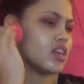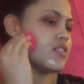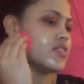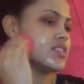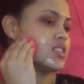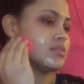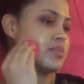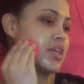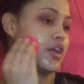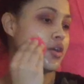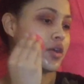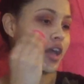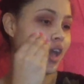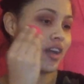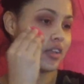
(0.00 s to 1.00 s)
it to me.
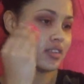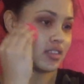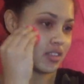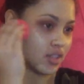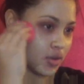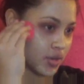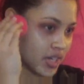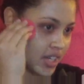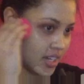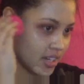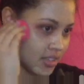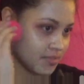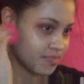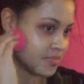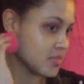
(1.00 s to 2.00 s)
Okay,
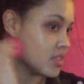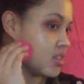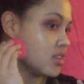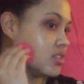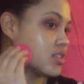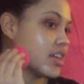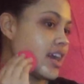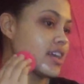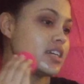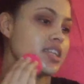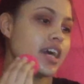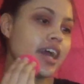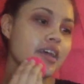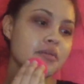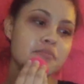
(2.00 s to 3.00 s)
low-key, kind of
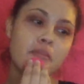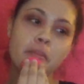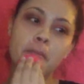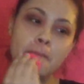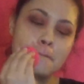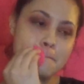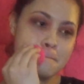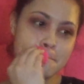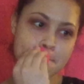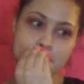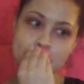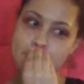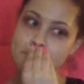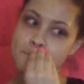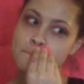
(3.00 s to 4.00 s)
light,
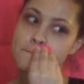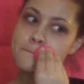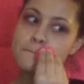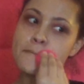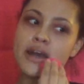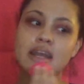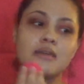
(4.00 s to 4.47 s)
but